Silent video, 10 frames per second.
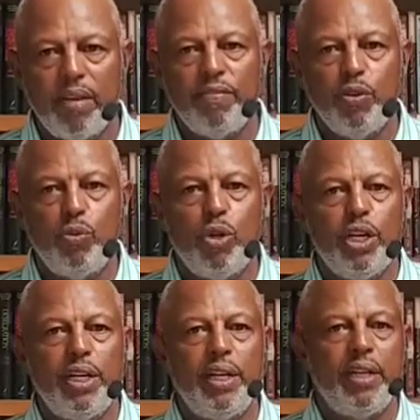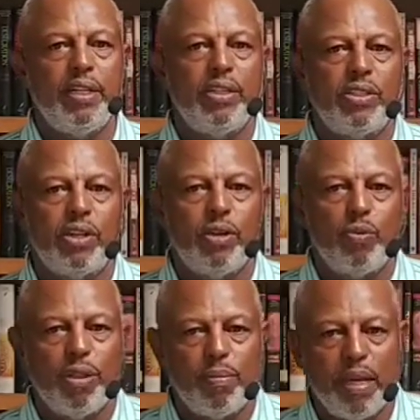If you would, turn
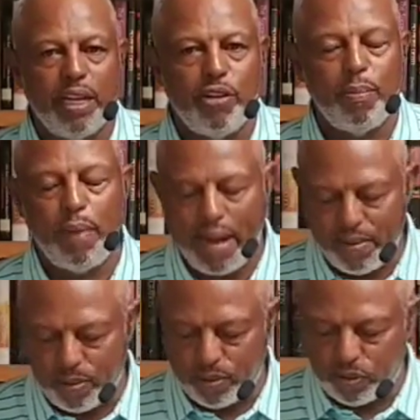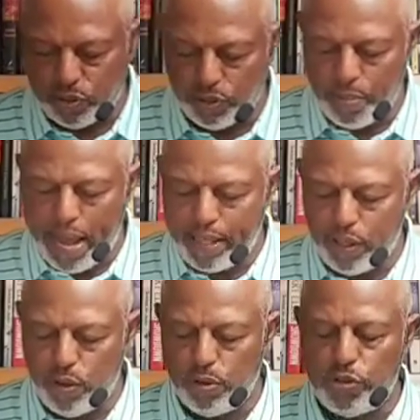with me in your Bibles to
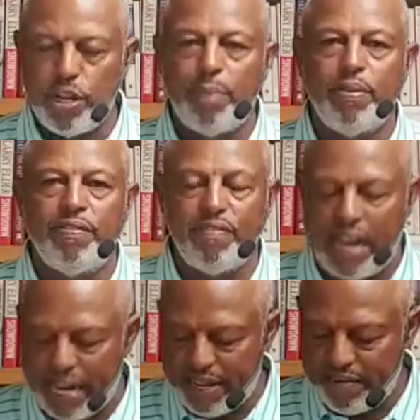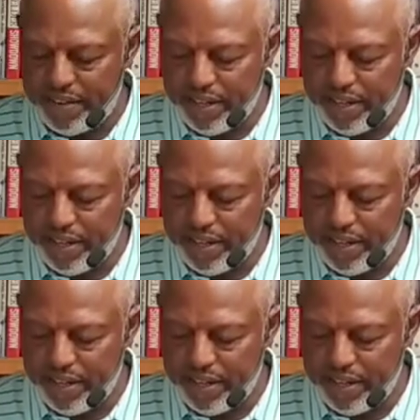Matthew chapter 5,